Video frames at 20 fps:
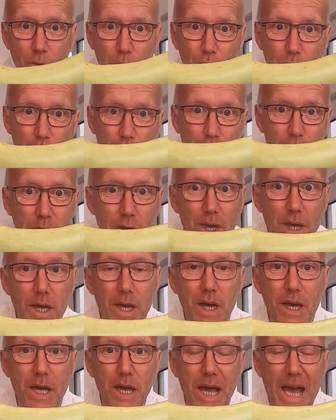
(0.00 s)
for
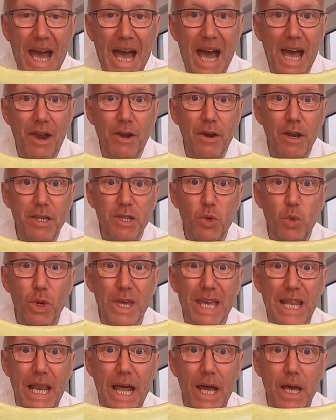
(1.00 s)

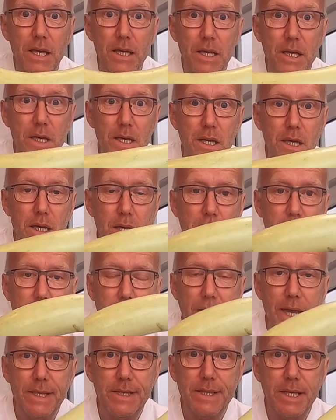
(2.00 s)
you.
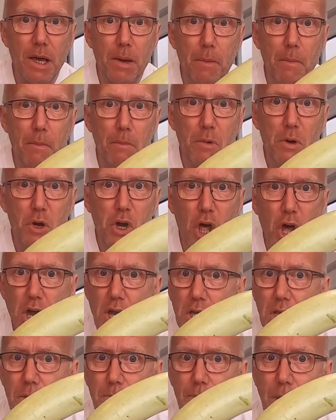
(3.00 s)
It's a um,
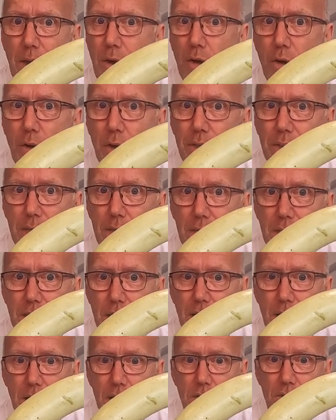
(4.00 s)
long marrow, I think,
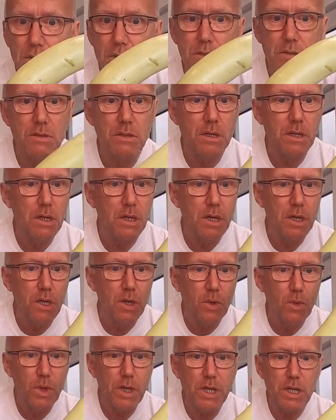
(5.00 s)
in English.
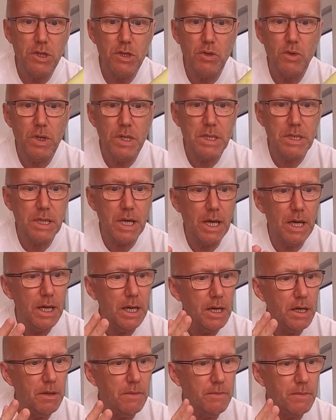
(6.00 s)
We're going to do it a
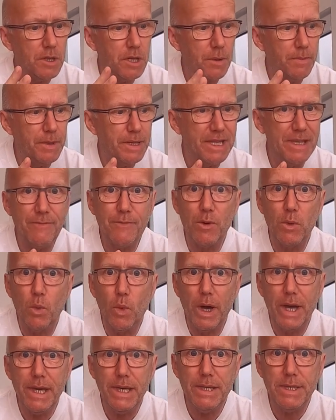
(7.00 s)
um, couple of
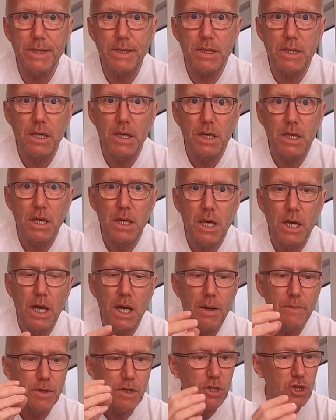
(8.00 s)
different ways.
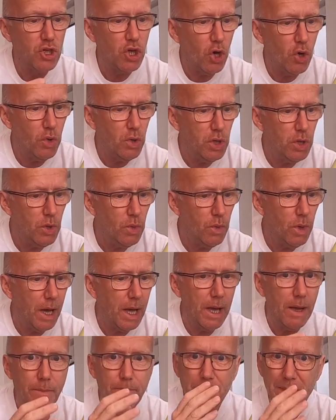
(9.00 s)
I'm going to show
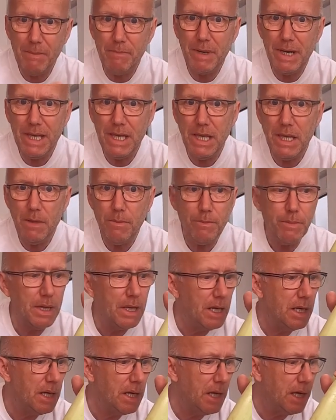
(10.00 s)
you uh, mimli,
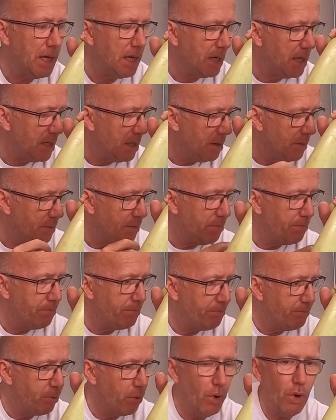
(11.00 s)
bit uh,
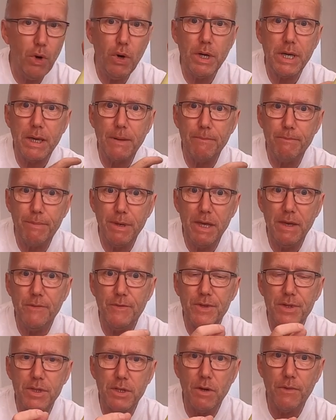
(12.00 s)
pork and
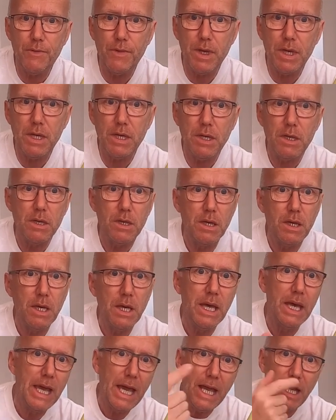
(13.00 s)
beef stuffing.
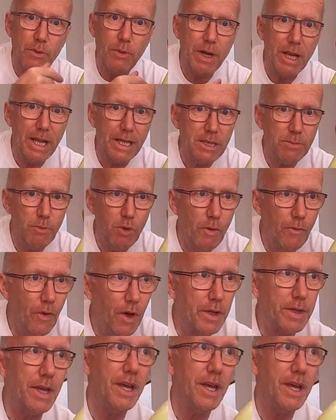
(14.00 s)
Anyway, let's move